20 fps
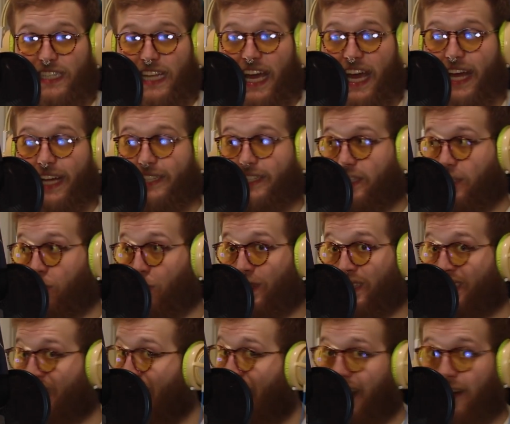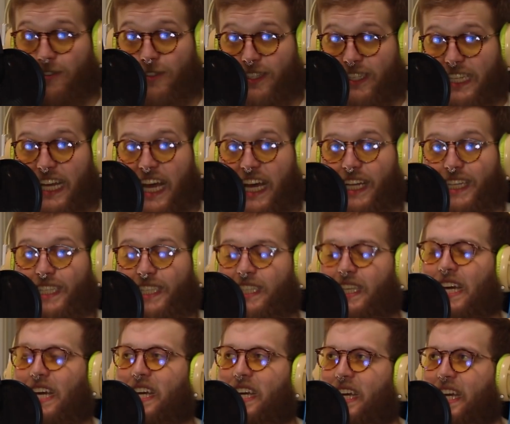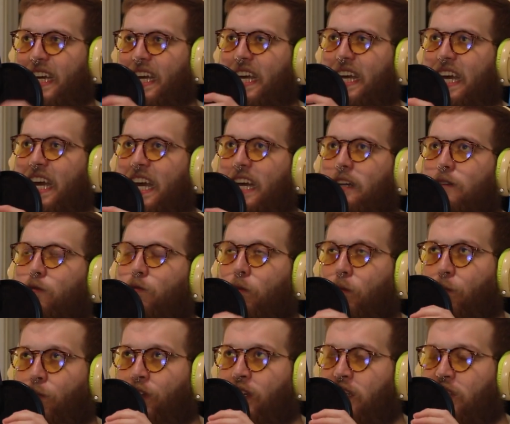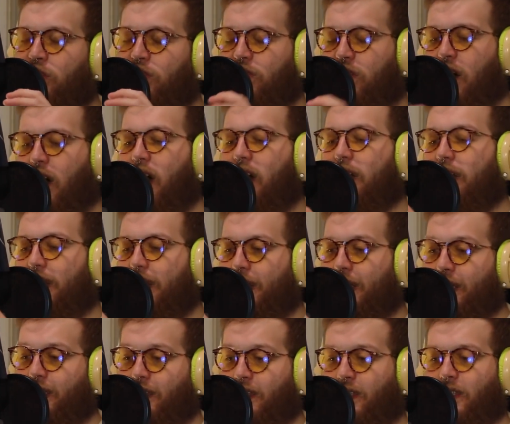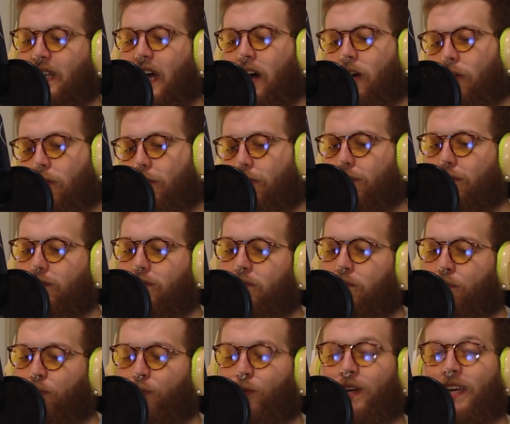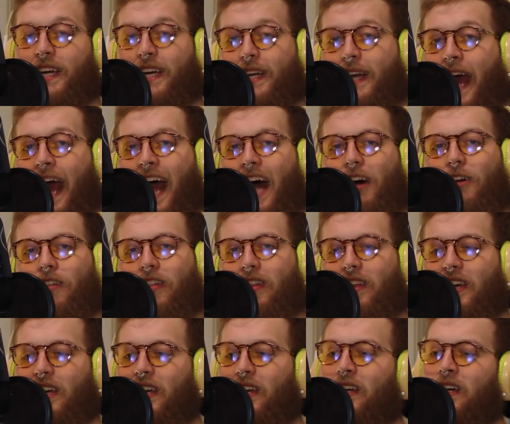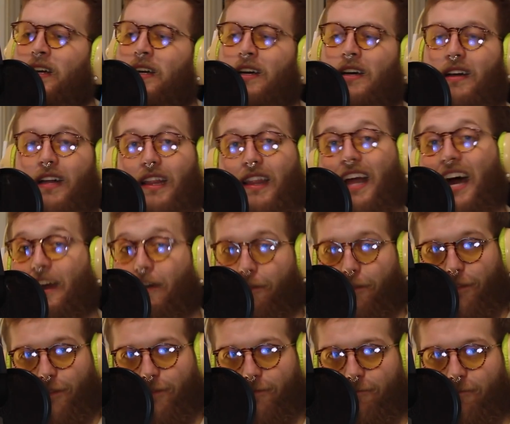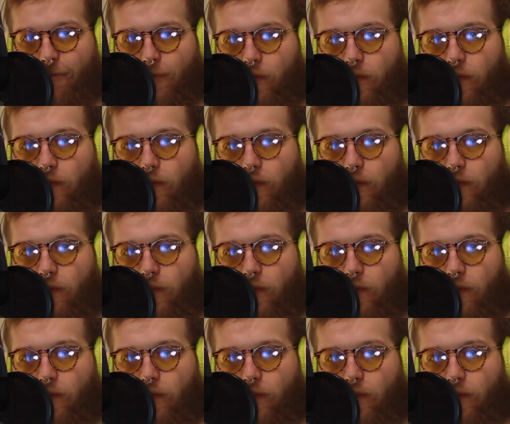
states, suicidal states. Like it does not itself breed healthy life.